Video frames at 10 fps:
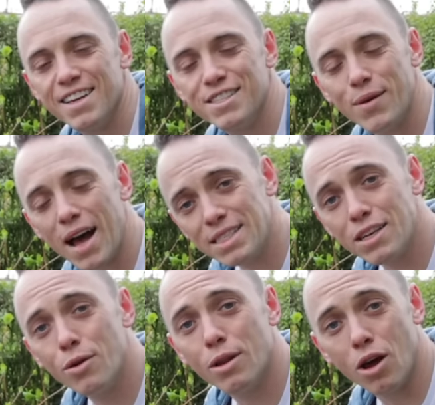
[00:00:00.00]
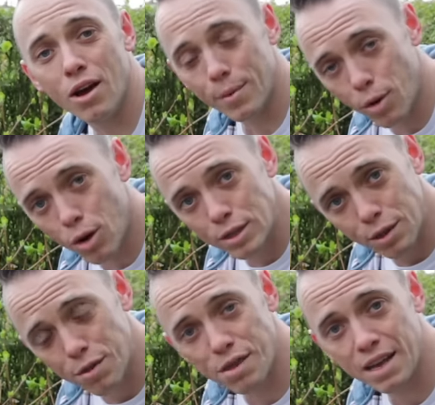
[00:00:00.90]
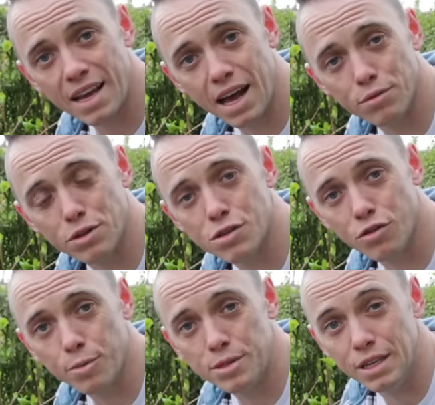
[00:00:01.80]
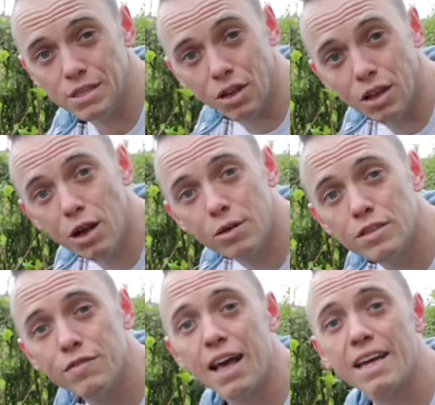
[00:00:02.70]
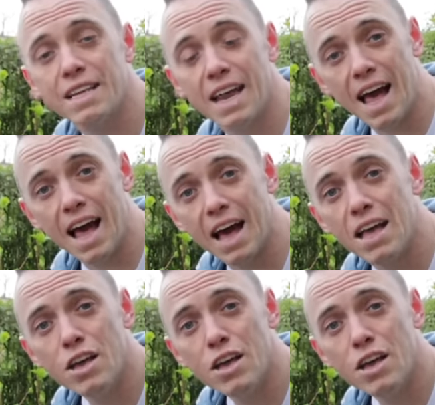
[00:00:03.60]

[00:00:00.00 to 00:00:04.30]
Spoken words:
So as I go along, I'm also thinning out the shrub so that it's got loads of light and air,